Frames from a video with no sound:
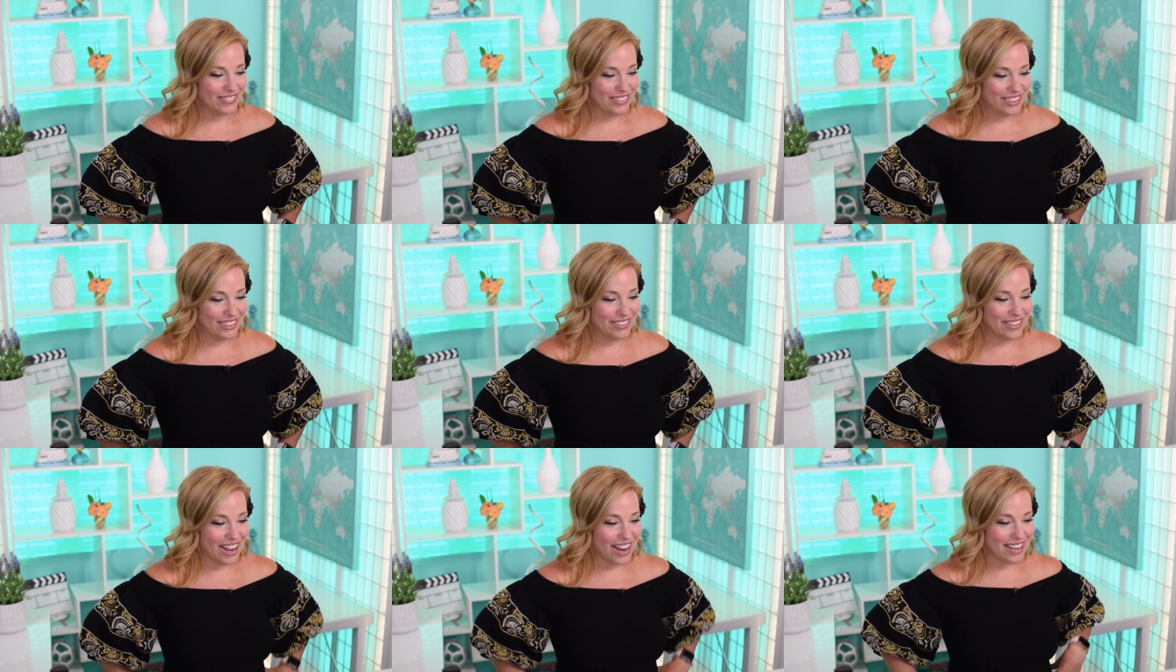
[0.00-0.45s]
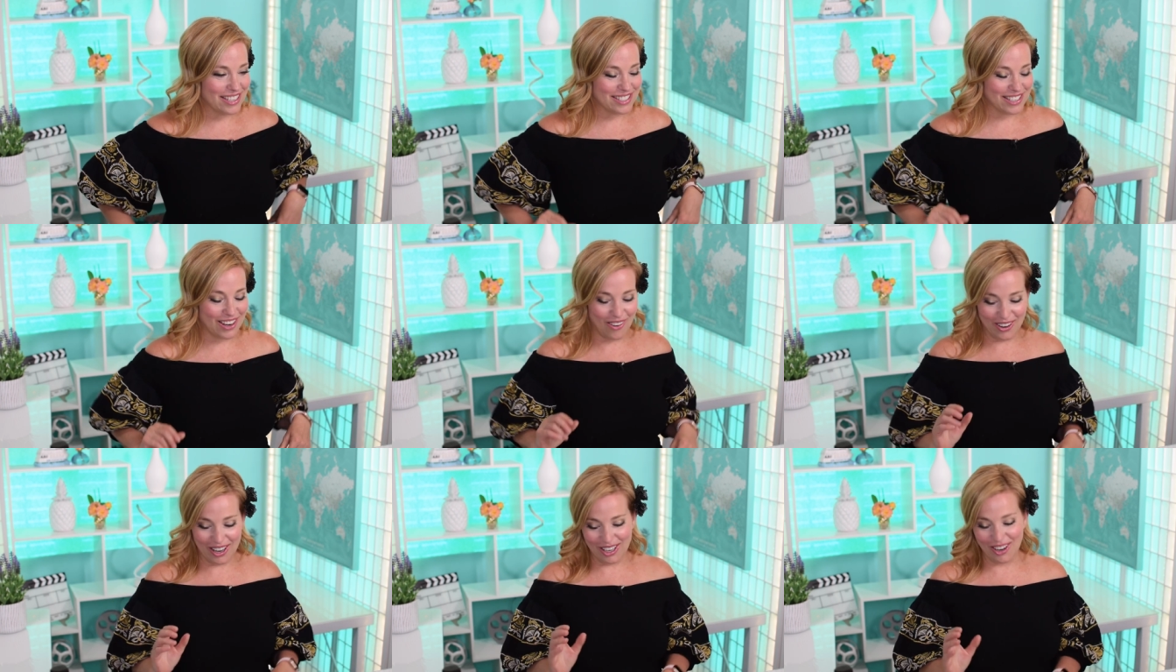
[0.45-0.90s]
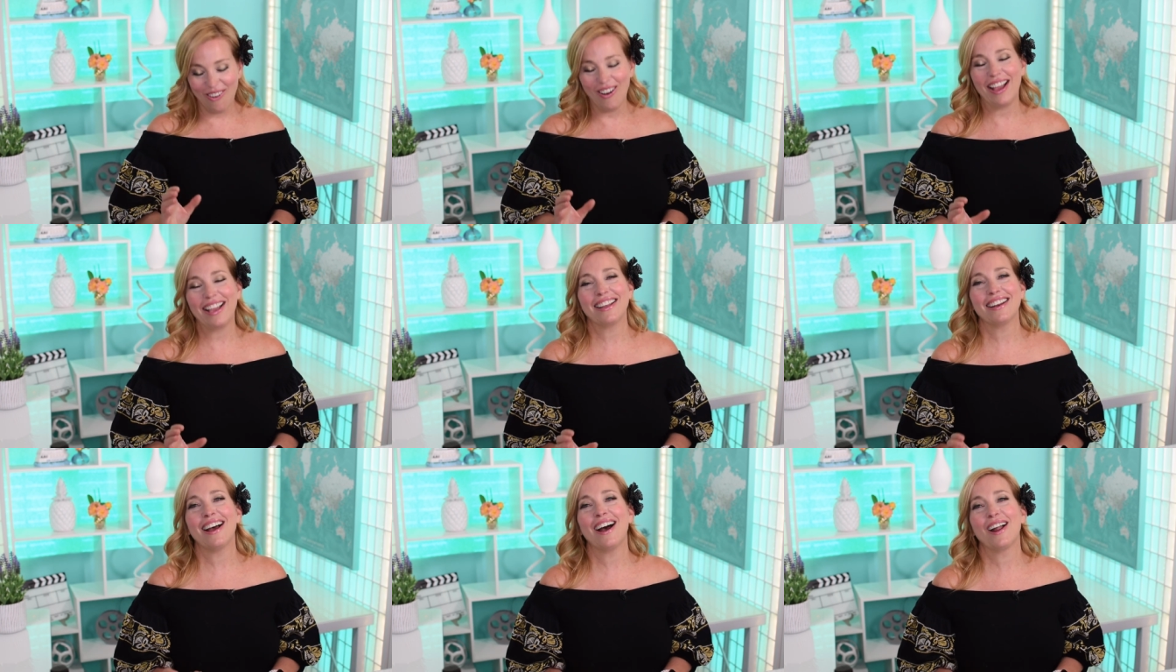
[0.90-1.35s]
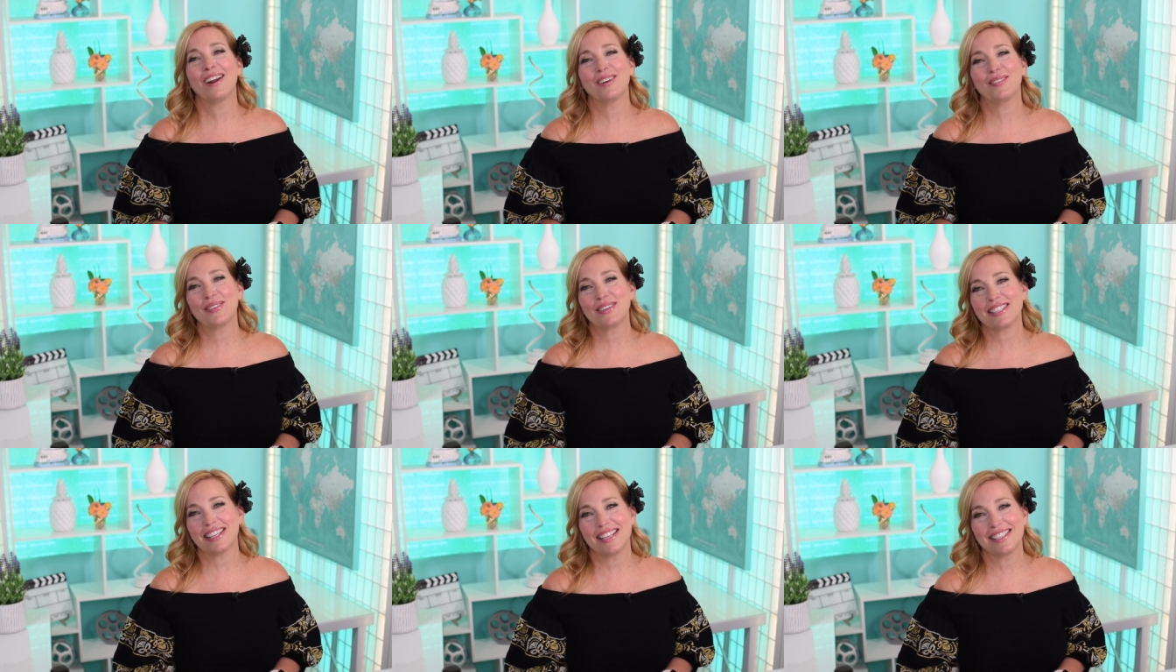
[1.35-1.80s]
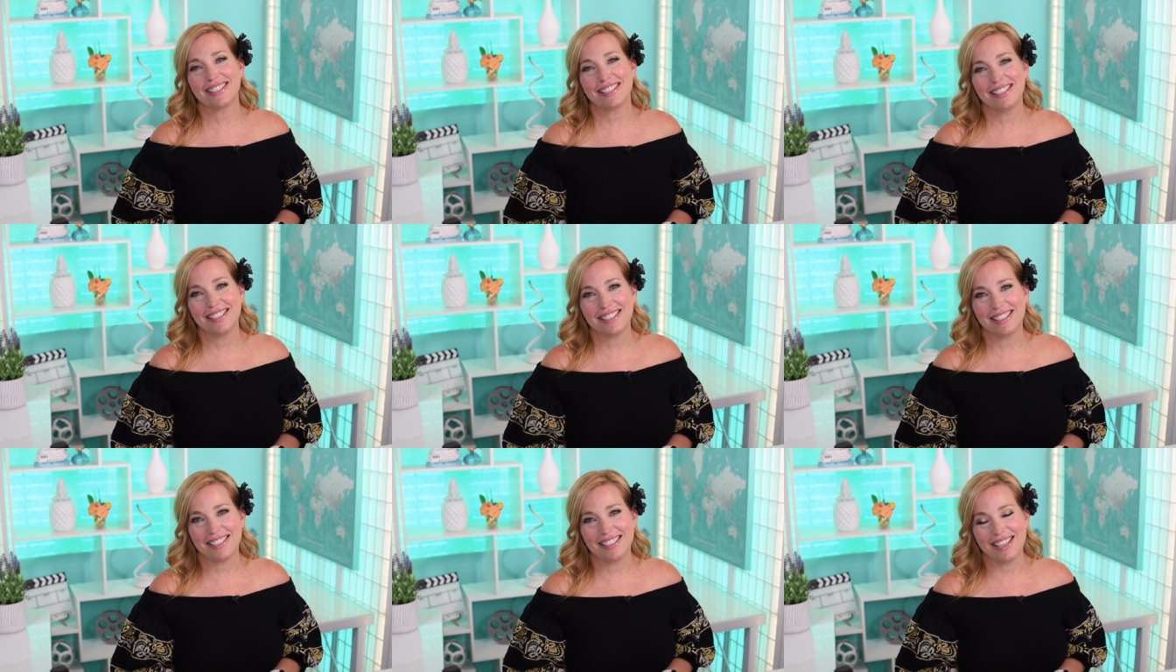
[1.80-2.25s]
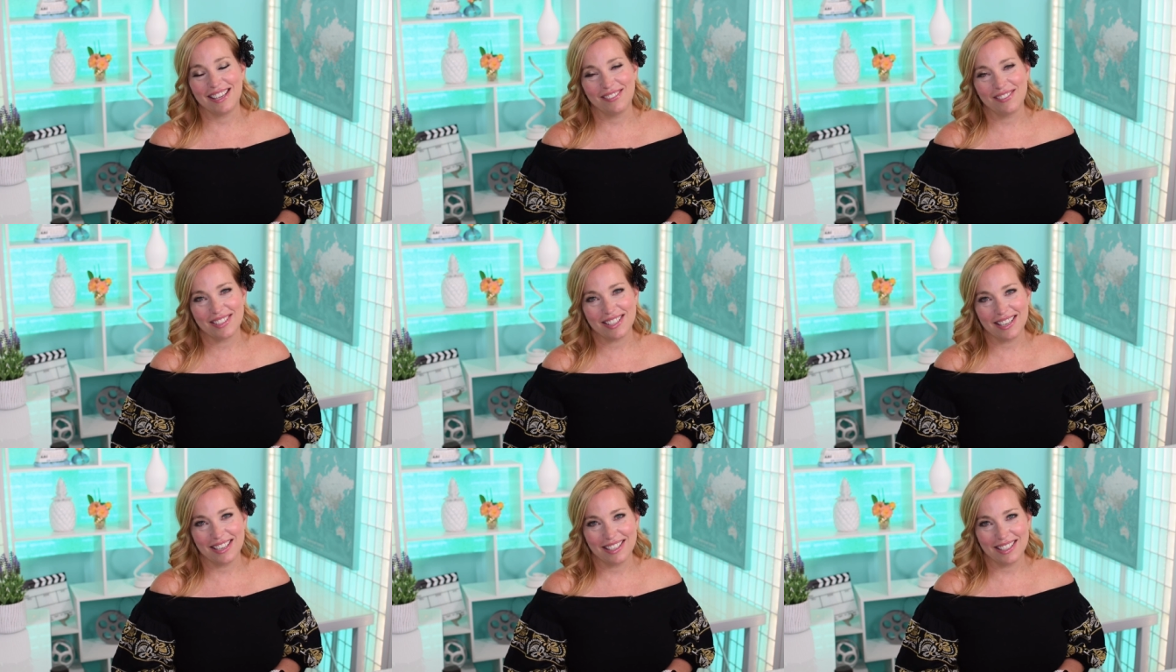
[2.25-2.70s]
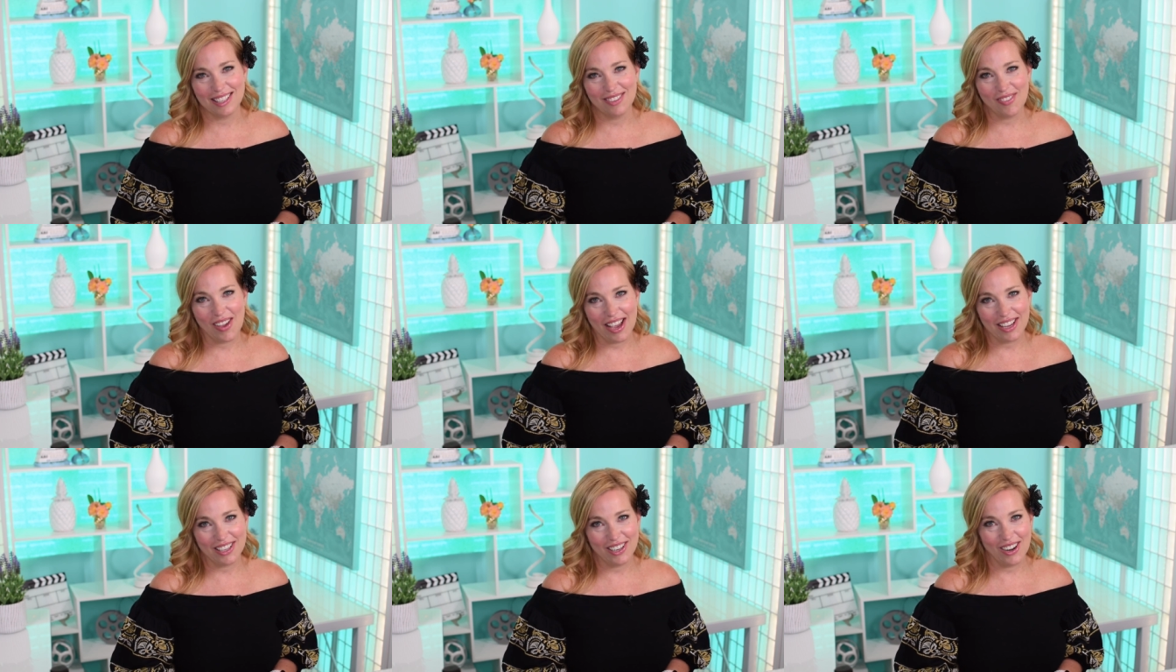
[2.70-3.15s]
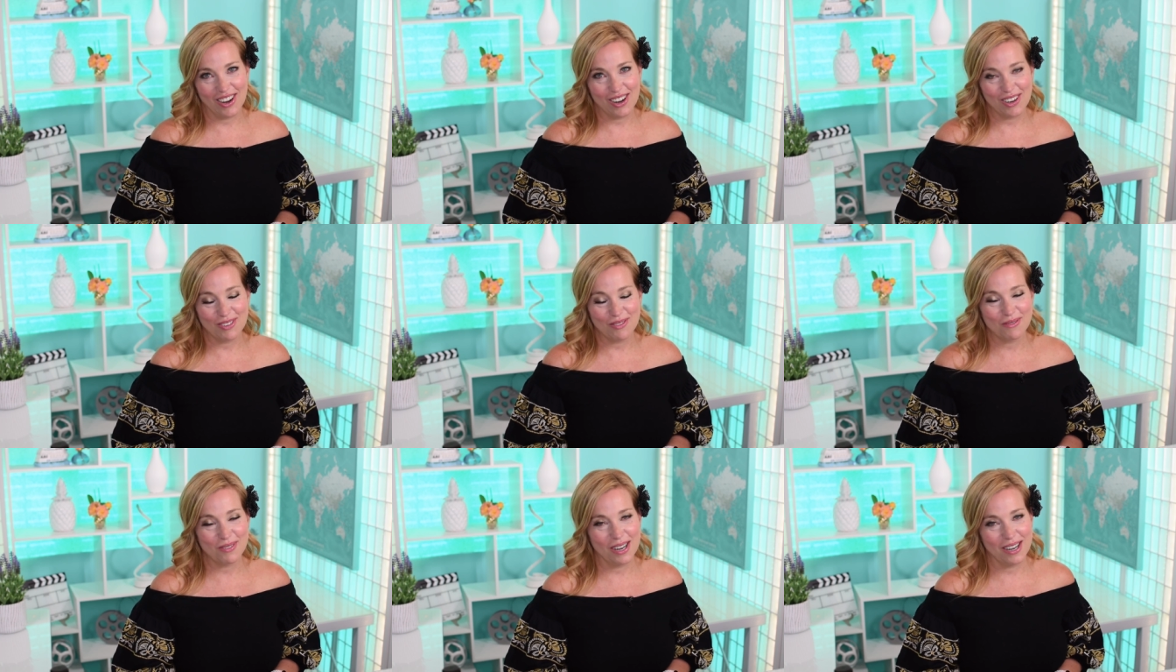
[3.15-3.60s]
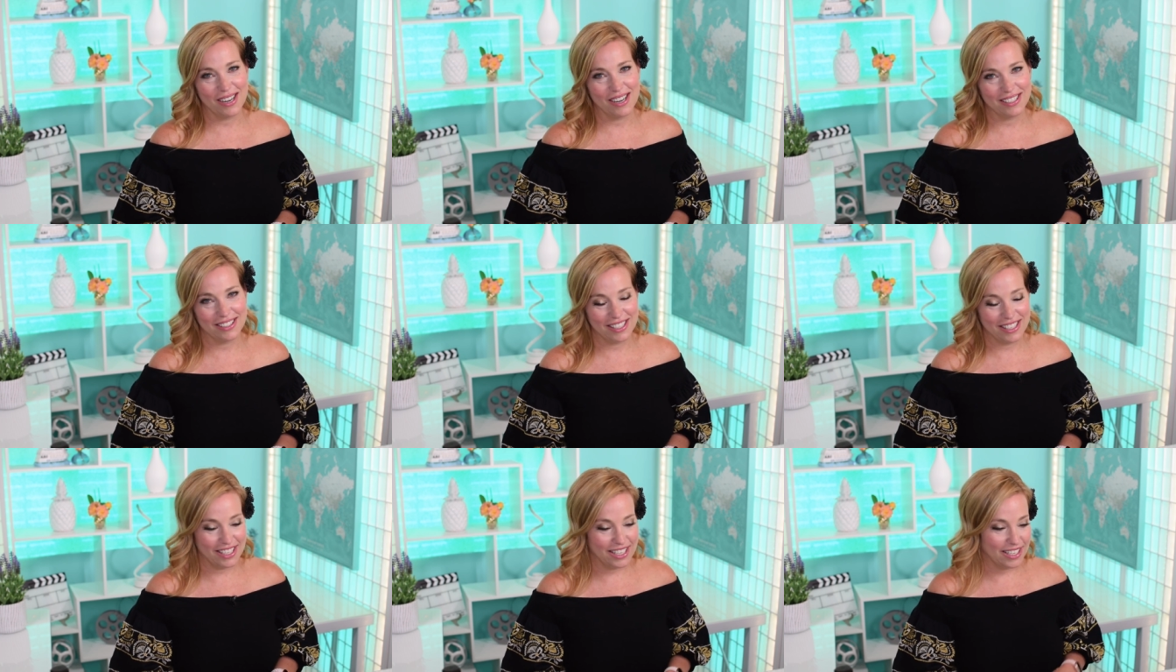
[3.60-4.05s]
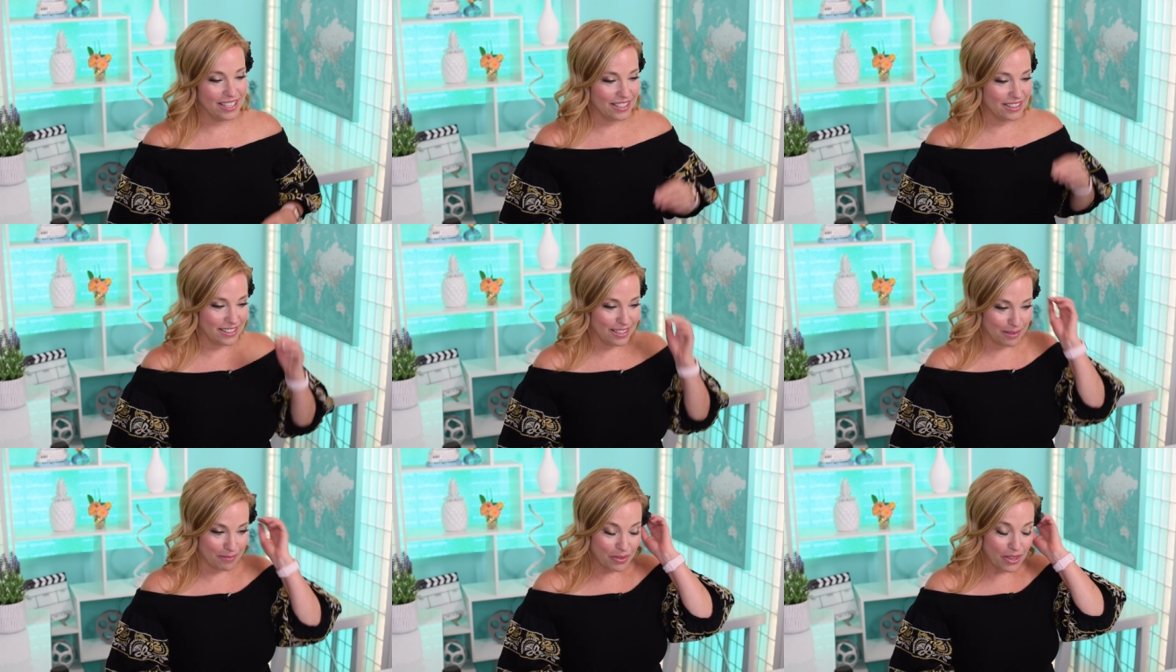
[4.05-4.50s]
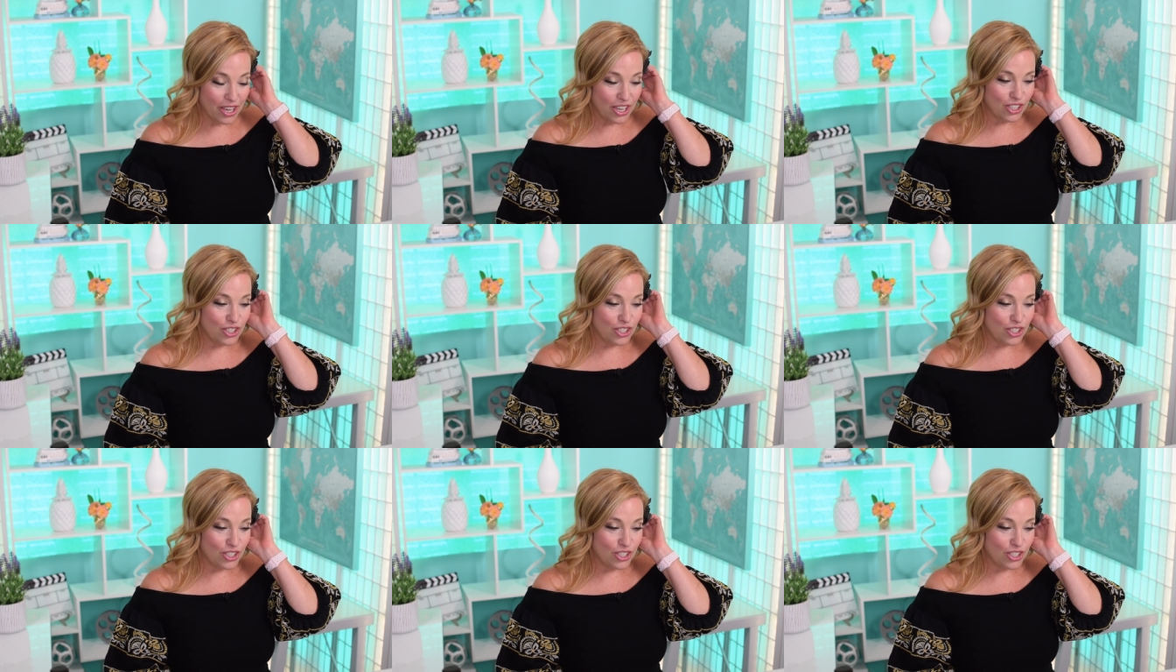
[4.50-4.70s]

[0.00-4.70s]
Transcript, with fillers: You guys, okay, no, I can 100% see Steve sitting in the backyard wearing the kitty theme.